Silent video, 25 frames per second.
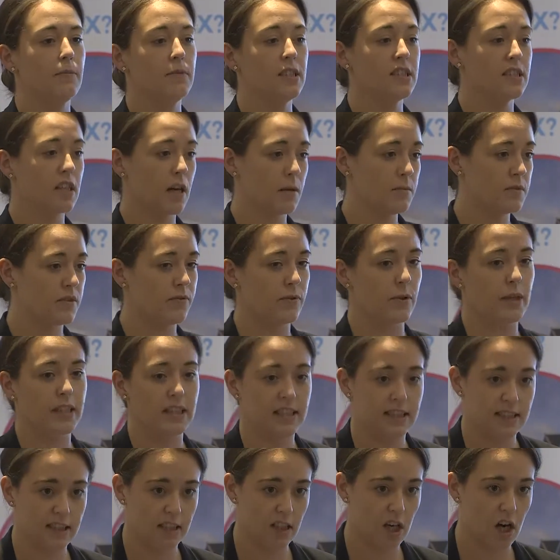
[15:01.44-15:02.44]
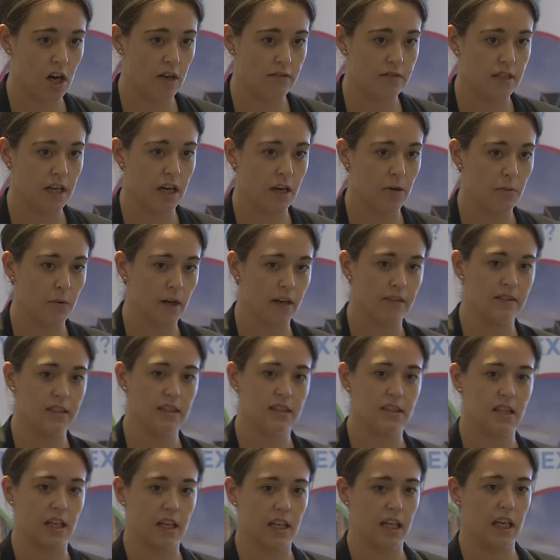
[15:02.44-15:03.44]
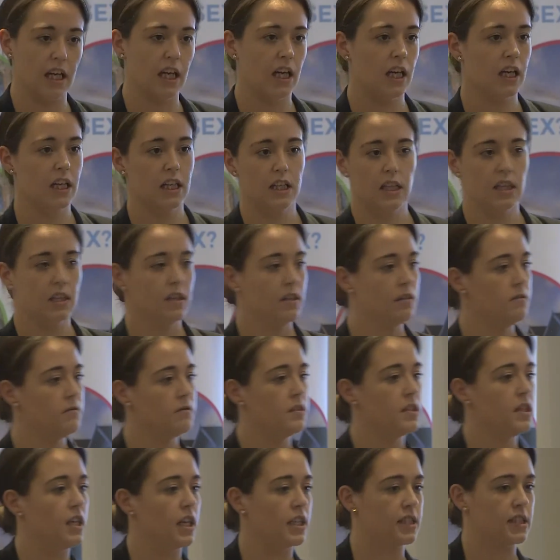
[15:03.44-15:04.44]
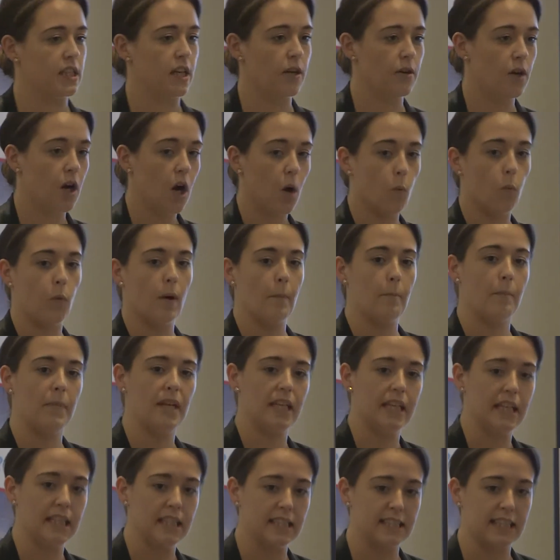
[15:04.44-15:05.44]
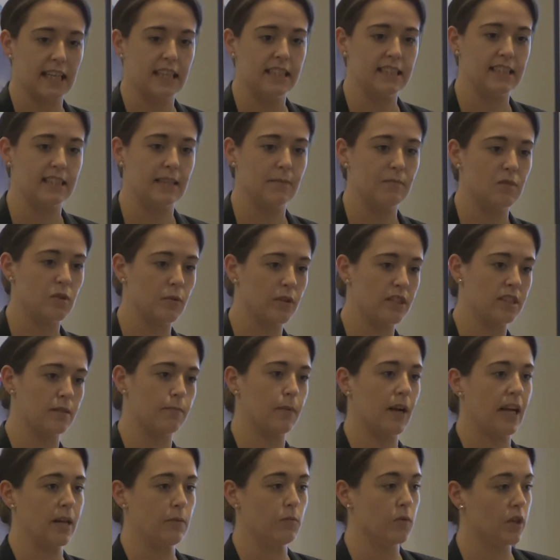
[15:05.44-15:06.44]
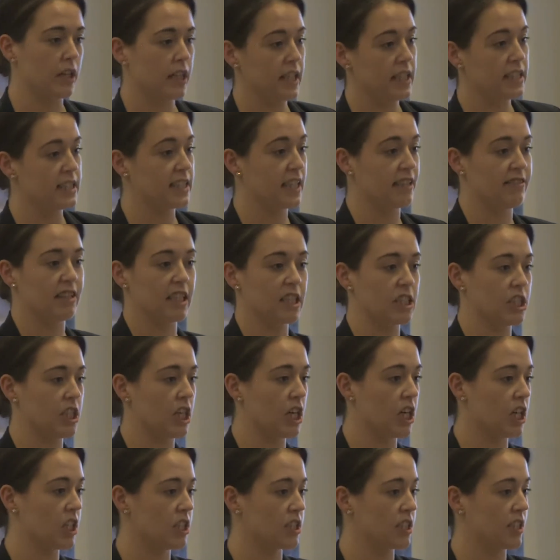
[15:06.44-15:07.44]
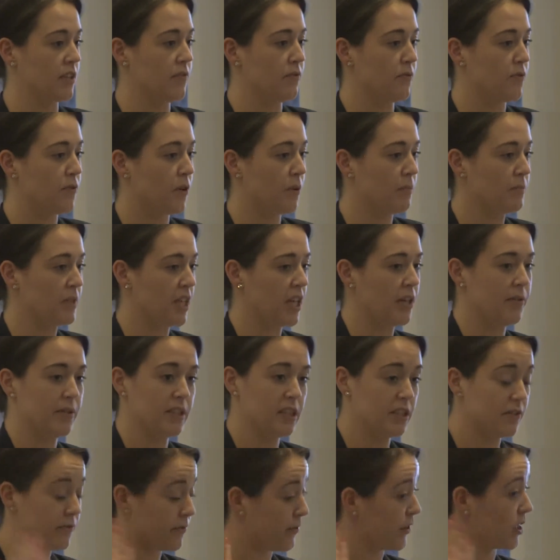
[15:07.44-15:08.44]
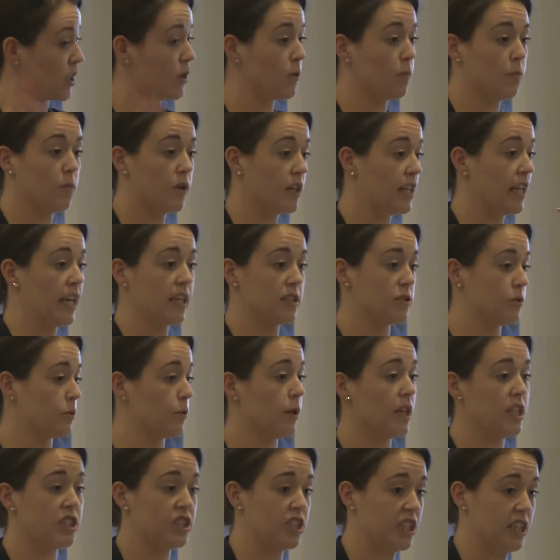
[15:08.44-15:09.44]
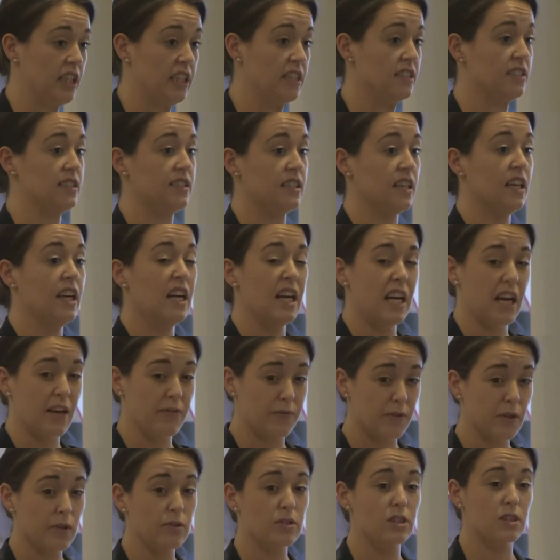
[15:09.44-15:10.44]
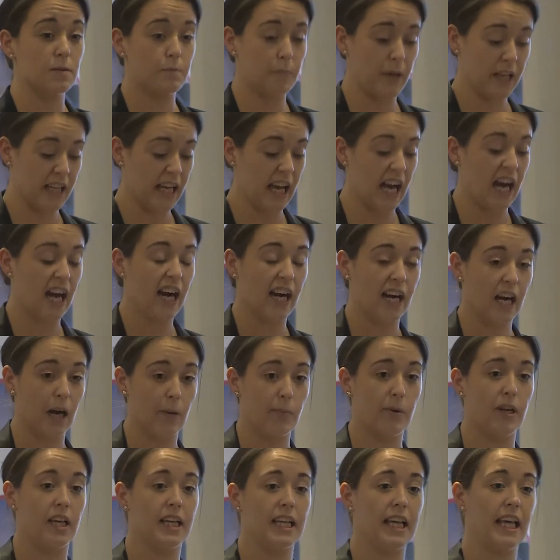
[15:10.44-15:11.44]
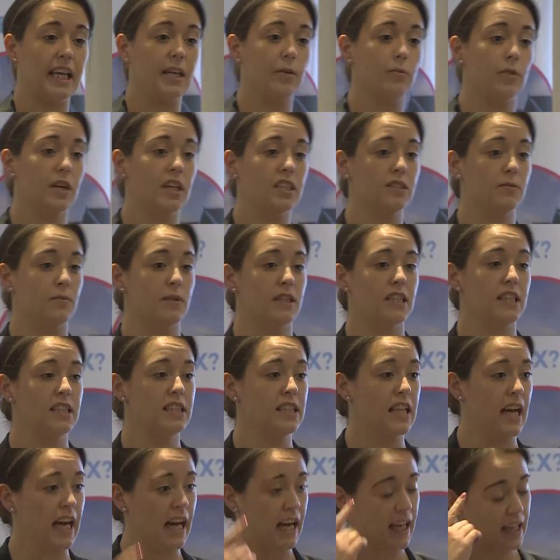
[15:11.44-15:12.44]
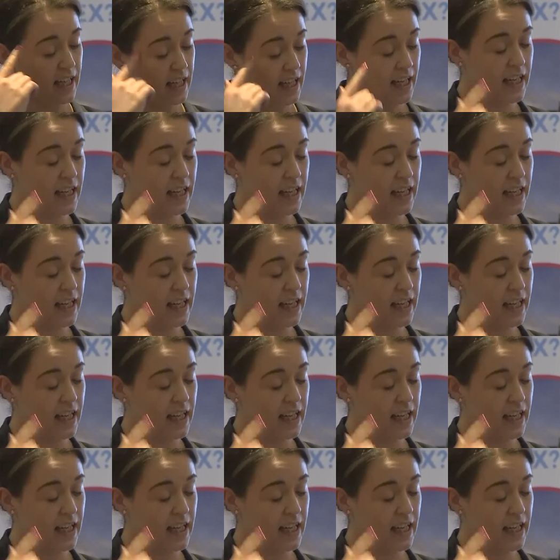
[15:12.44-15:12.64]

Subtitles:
many times have you had a scenario where it's like I don't know, 1 minute it takes them to explain what it is they're actually asking from you, and you've forgotten what the actual question is. If you just pick out a couple of keywords within that,